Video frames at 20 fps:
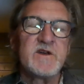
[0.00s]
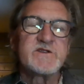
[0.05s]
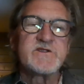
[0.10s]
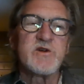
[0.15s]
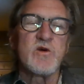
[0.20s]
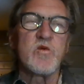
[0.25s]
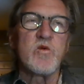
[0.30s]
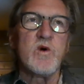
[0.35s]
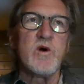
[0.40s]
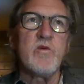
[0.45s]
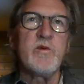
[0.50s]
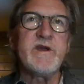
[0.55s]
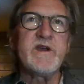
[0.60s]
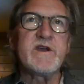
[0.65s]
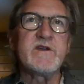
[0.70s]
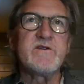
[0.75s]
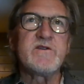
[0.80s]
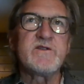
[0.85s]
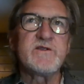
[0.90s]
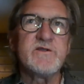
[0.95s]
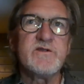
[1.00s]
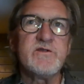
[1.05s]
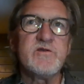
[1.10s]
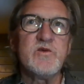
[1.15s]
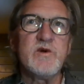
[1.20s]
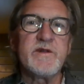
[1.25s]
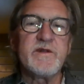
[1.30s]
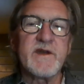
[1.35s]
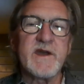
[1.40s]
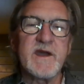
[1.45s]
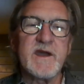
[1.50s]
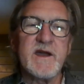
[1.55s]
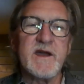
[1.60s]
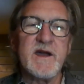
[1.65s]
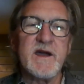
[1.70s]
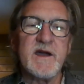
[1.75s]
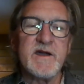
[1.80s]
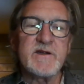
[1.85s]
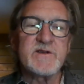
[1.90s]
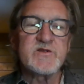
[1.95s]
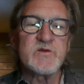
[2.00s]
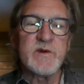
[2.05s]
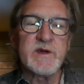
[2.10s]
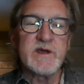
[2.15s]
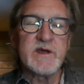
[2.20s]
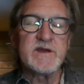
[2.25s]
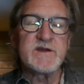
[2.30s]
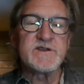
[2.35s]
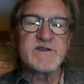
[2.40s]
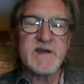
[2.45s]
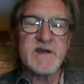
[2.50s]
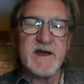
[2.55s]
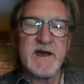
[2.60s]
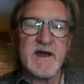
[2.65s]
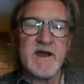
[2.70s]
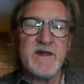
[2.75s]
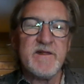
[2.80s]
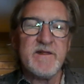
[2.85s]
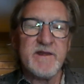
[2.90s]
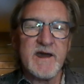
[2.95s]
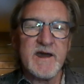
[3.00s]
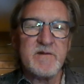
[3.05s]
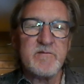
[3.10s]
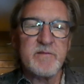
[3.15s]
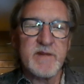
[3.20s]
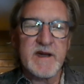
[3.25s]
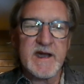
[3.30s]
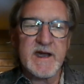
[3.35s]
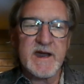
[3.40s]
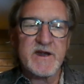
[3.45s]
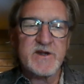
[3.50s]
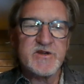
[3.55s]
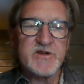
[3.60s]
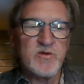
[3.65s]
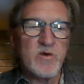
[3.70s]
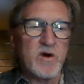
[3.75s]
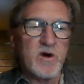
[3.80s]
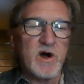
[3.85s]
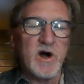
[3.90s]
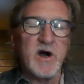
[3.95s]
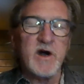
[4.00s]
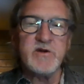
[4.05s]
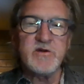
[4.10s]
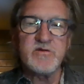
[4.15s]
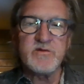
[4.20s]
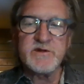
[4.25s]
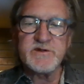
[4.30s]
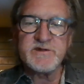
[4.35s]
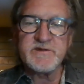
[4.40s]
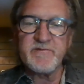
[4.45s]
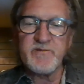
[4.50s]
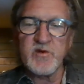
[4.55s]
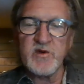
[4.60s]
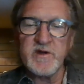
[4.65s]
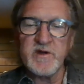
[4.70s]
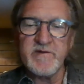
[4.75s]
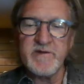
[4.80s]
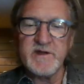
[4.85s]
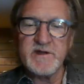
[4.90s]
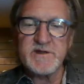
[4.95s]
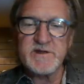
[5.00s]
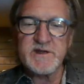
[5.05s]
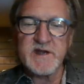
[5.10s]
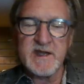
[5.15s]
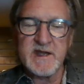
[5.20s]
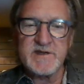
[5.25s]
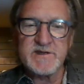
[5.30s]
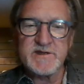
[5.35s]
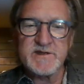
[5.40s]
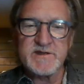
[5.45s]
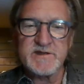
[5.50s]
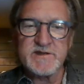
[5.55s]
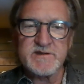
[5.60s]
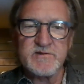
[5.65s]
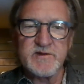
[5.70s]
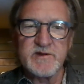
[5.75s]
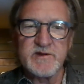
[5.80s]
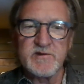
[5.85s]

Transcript: So what we can do with AI is we can tie that back to hundreds of previous cases.